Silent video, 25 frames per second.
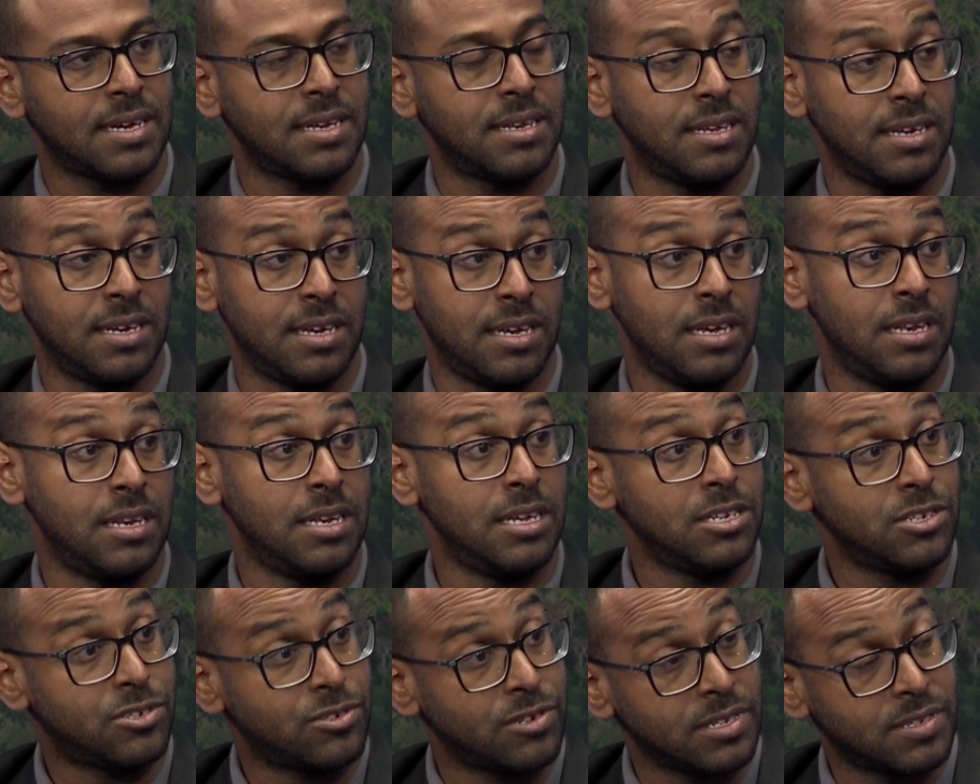and they gain
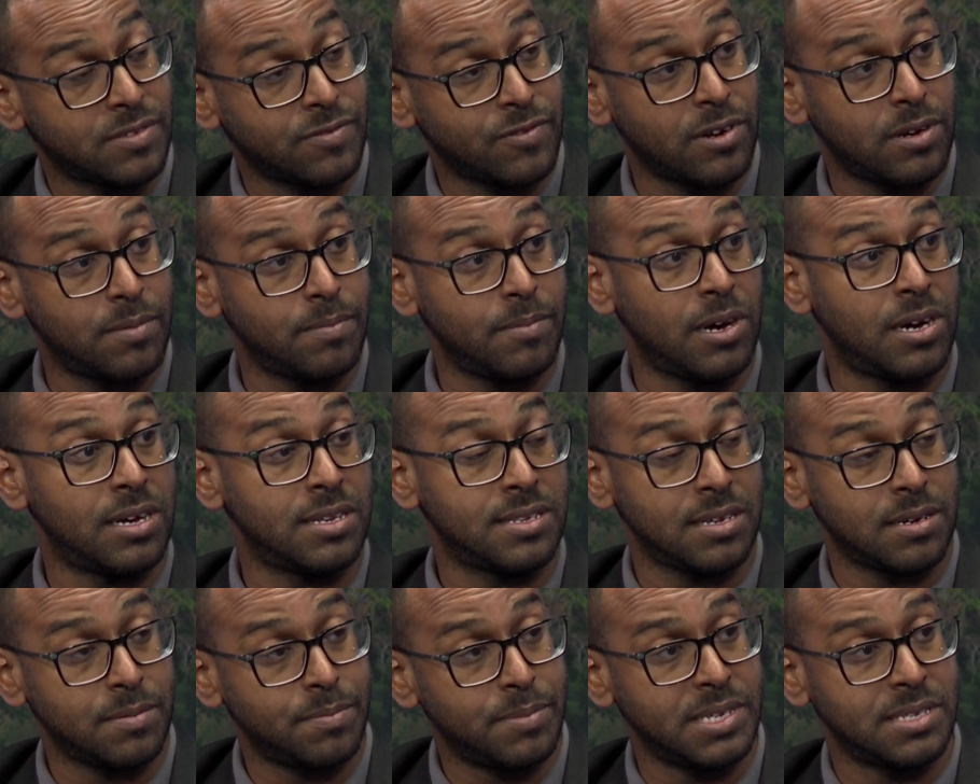interest from
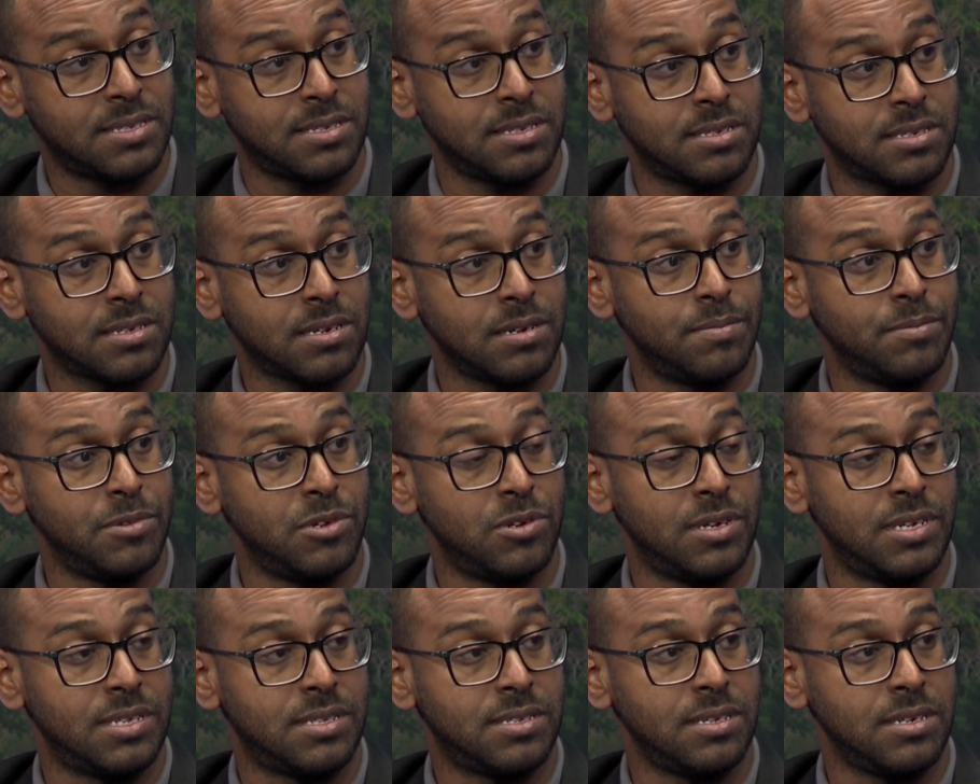other business
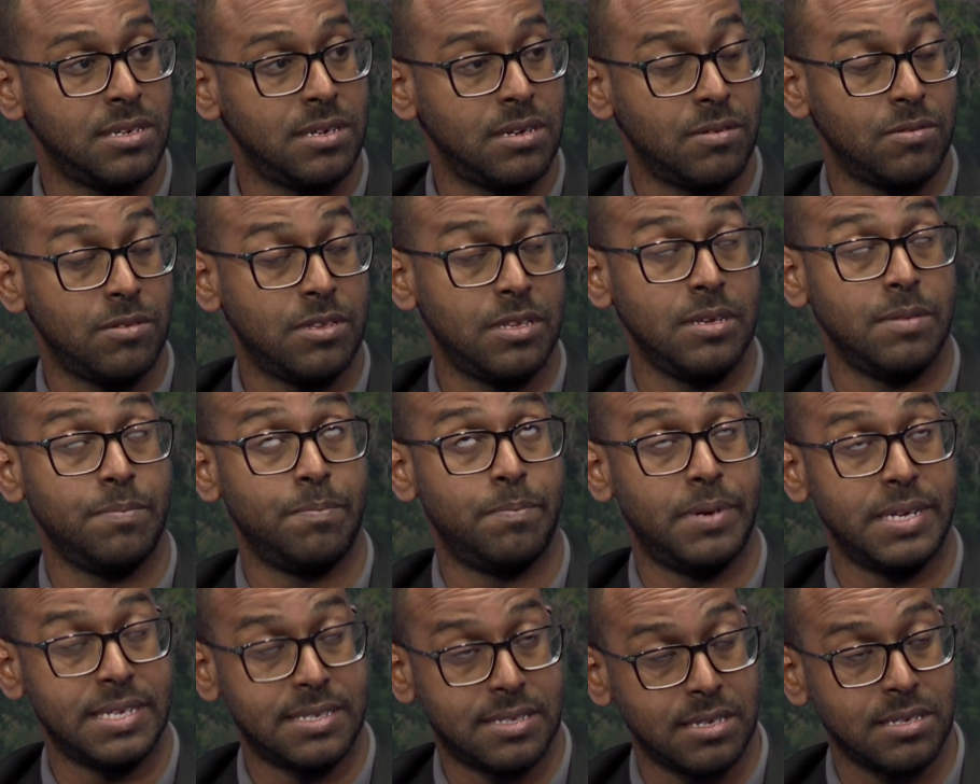community, the
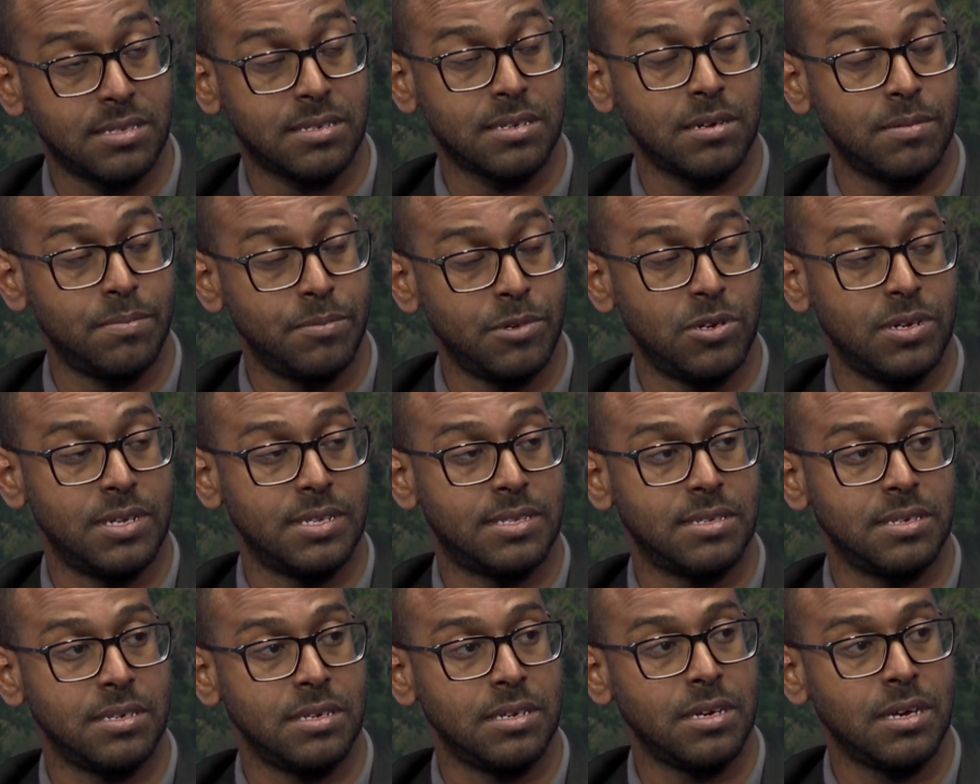business
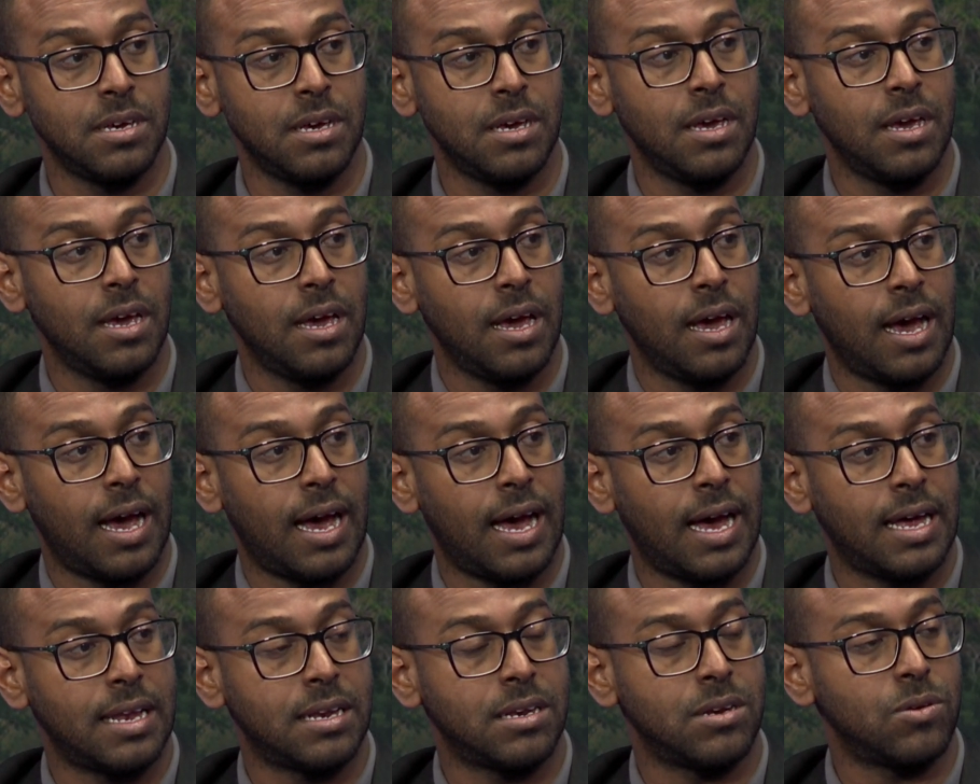community,
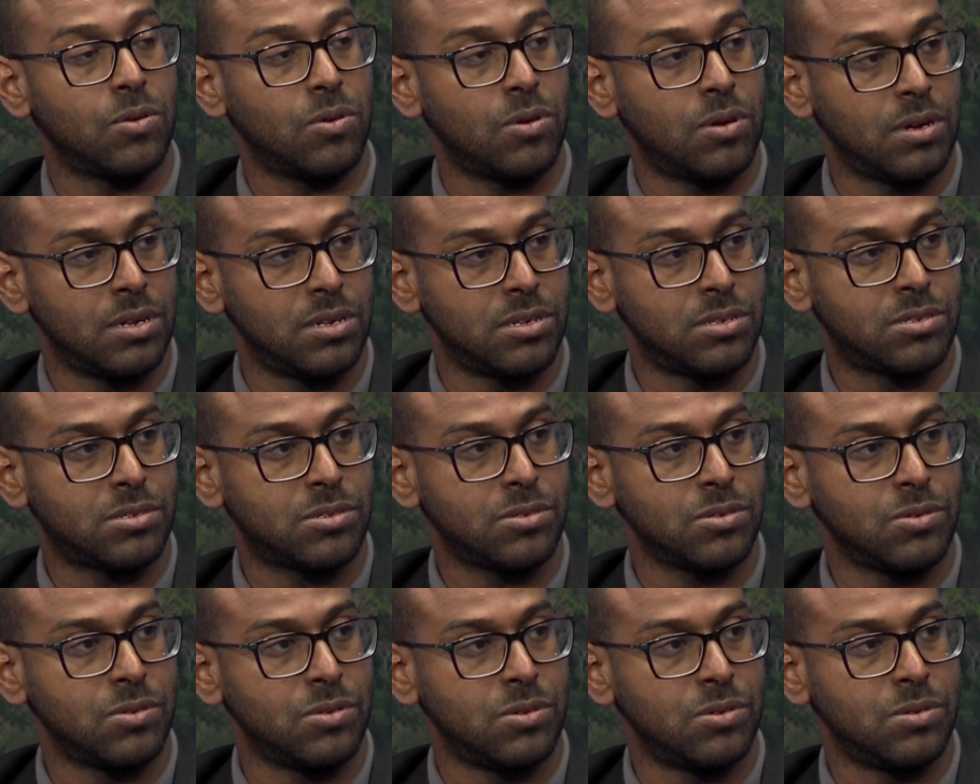and
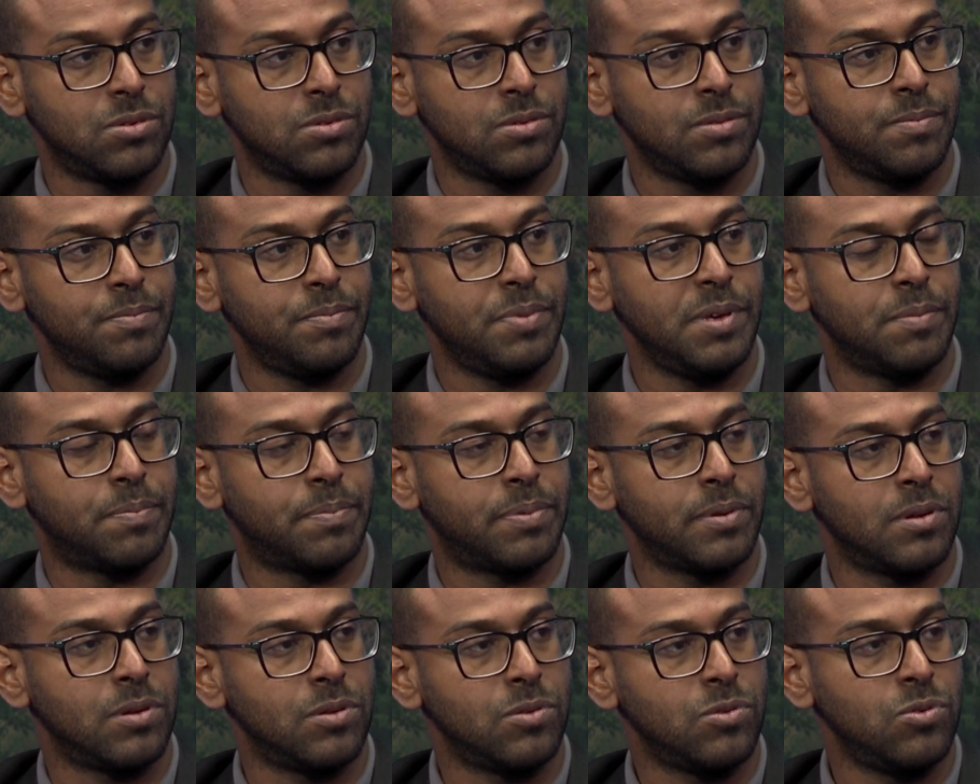also
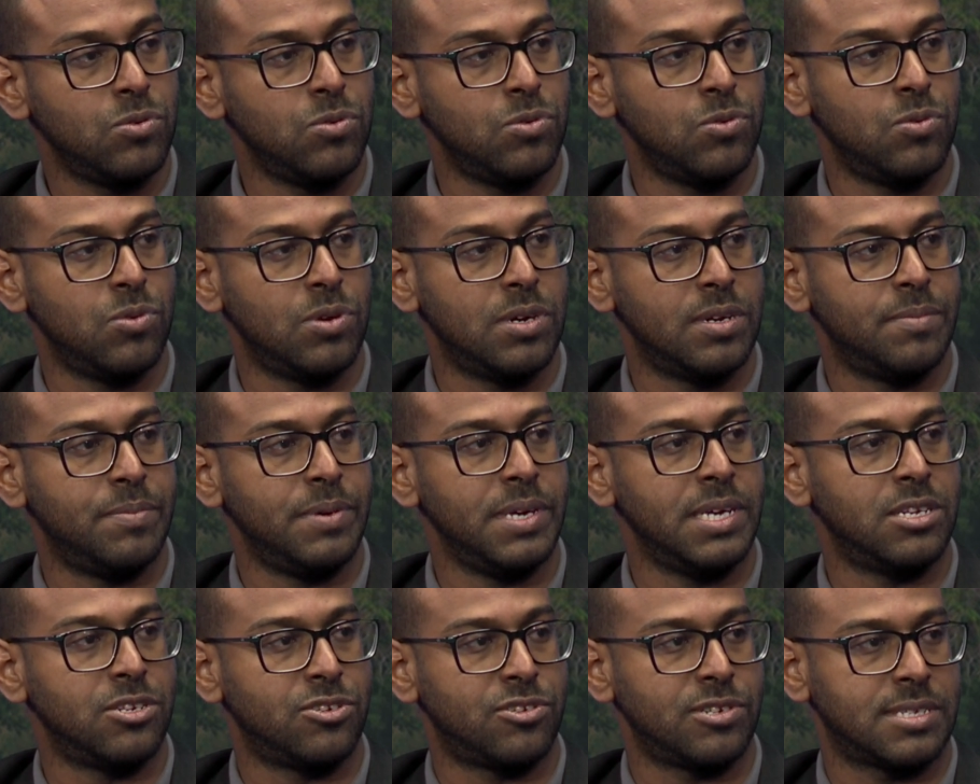people who would
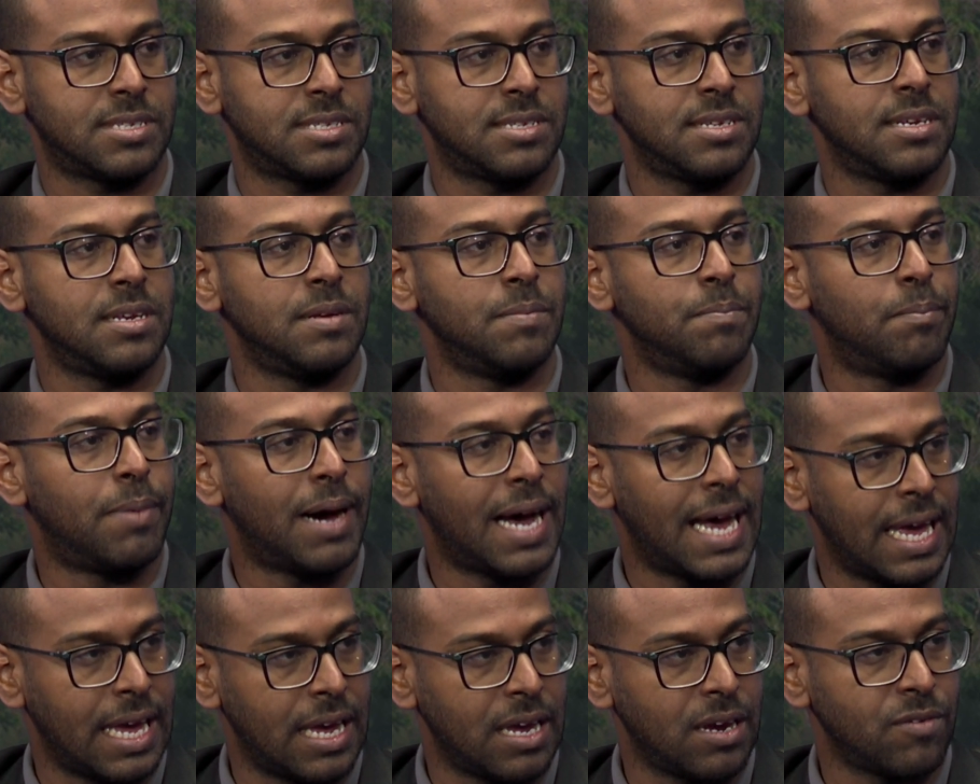be interested in
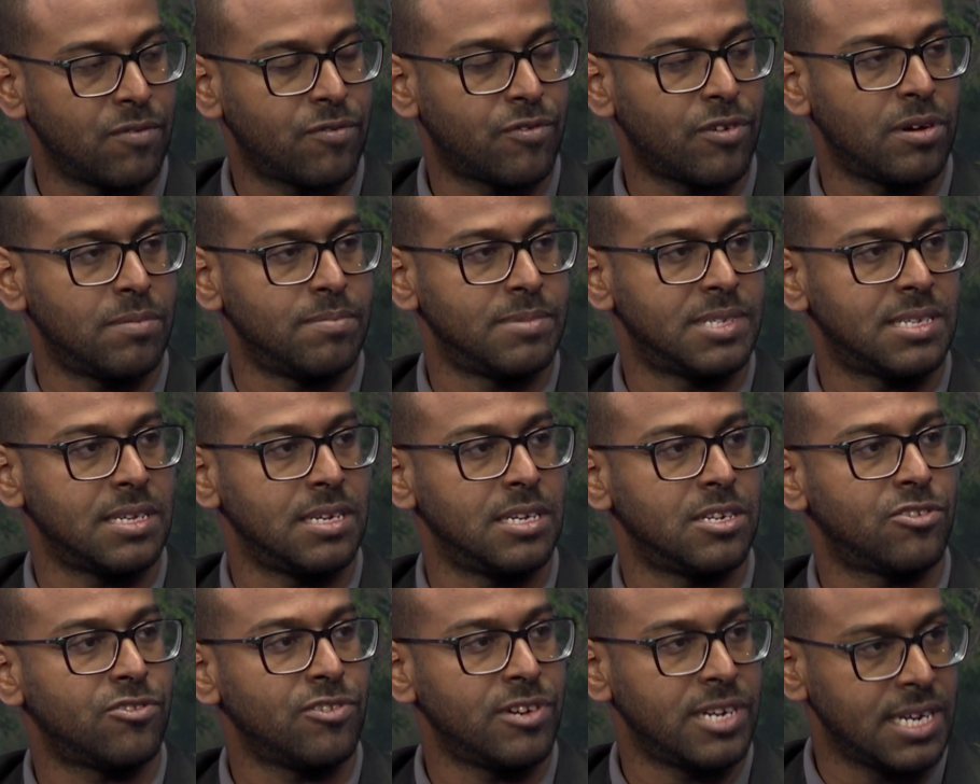buying from,
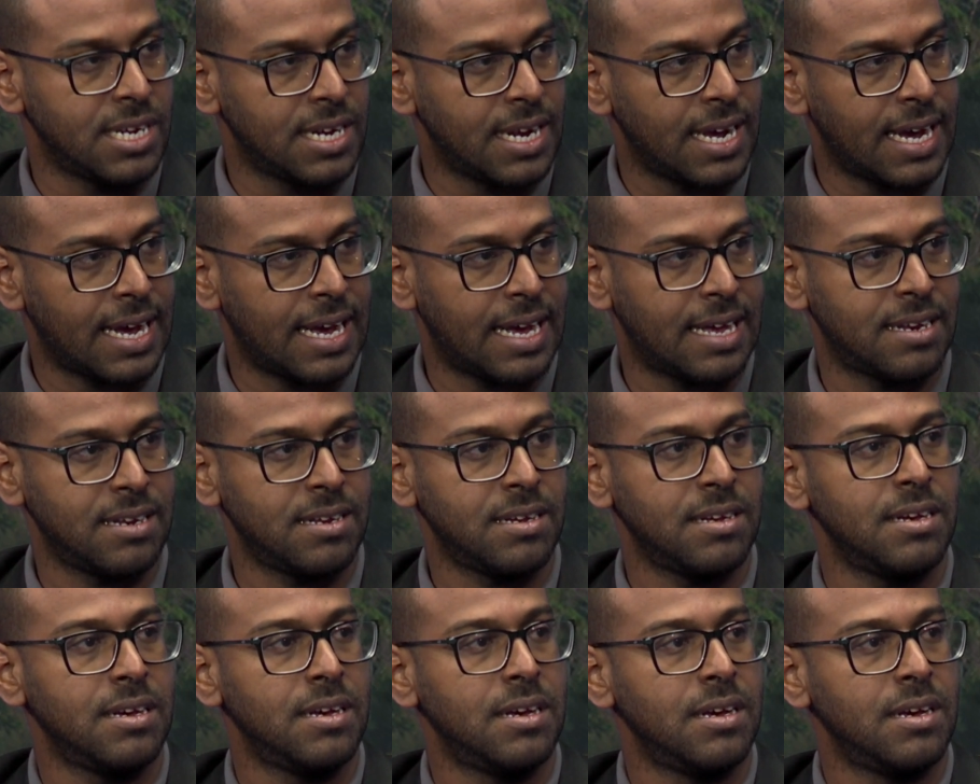say, Trinidad,